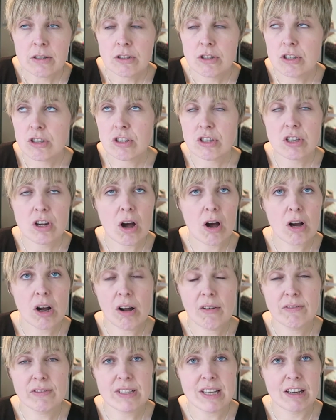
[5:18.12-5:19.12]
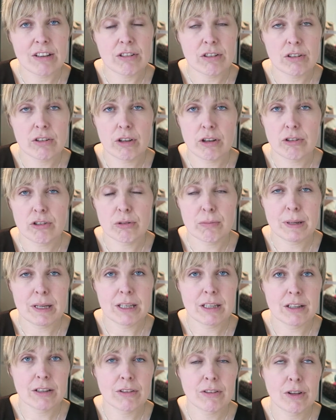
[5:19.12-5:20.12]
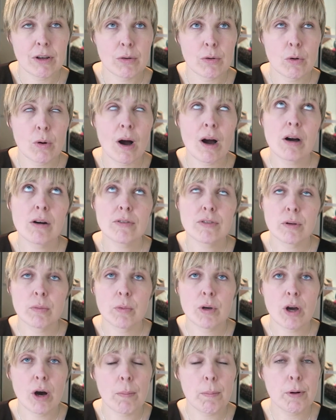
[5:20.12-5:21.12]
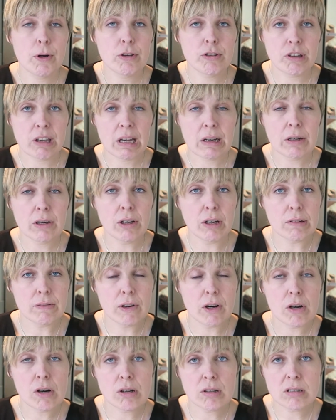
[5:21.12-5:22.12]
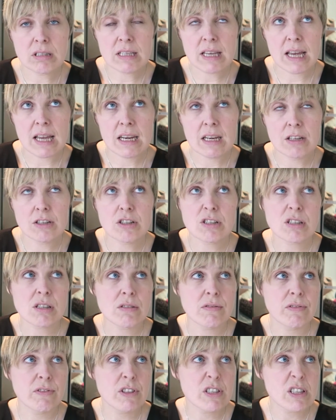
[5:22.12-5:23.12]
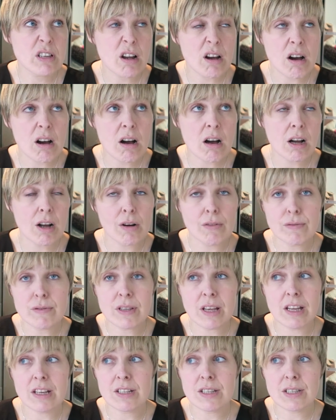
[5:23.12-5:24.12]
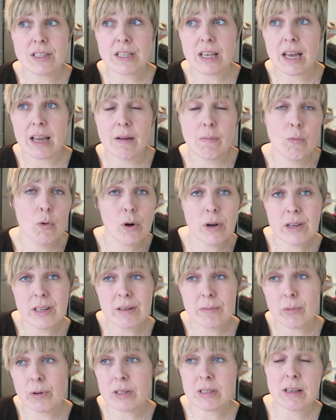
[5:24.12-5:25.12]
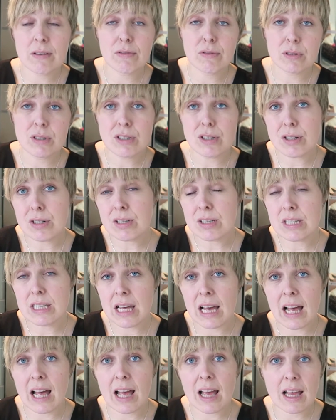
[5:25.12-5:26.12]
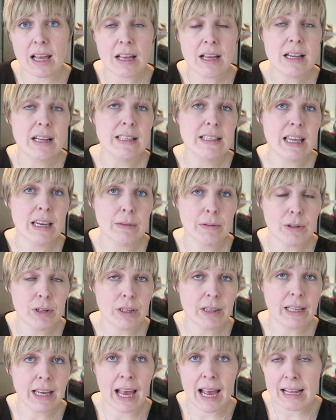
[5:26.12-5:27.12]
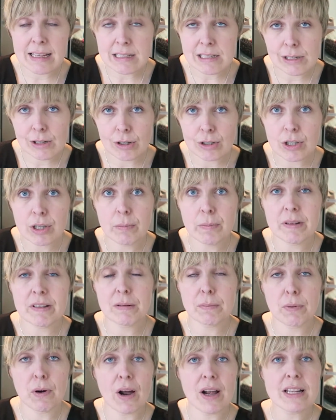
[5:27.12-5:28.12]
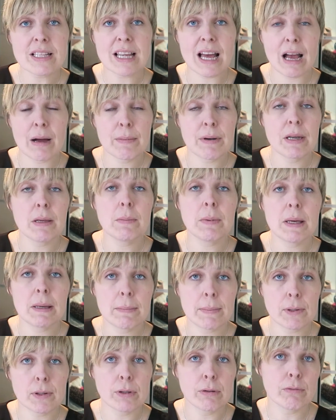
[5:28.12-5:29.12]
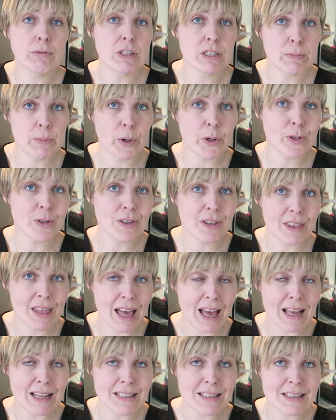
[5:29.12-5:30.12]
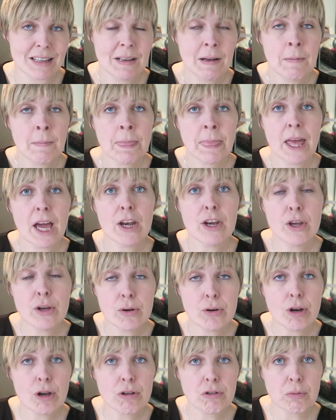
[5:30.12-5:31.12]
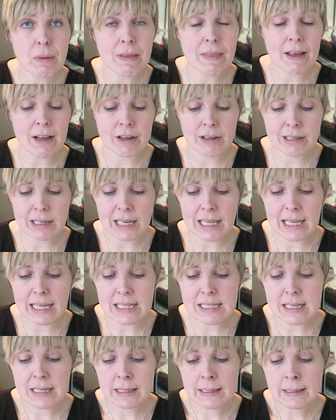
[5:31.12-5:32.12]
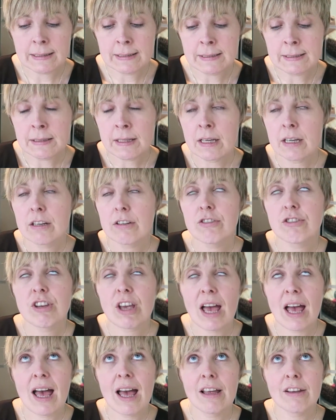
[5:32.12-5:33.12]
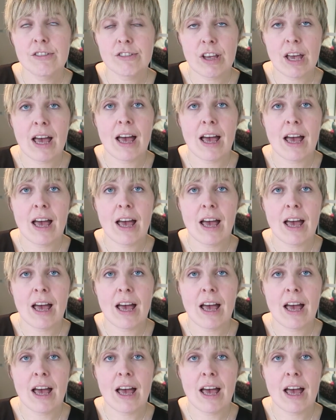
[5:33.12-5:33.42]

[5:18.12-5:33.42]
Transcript: Just start a conversation on social media. So quite often we are pushing out a lot of our content. Just start a conversation saying what's everyone doing today, has anyone got the kettle on? You'd be surprised at how many people respond to that, and who knows where that could lead. Share.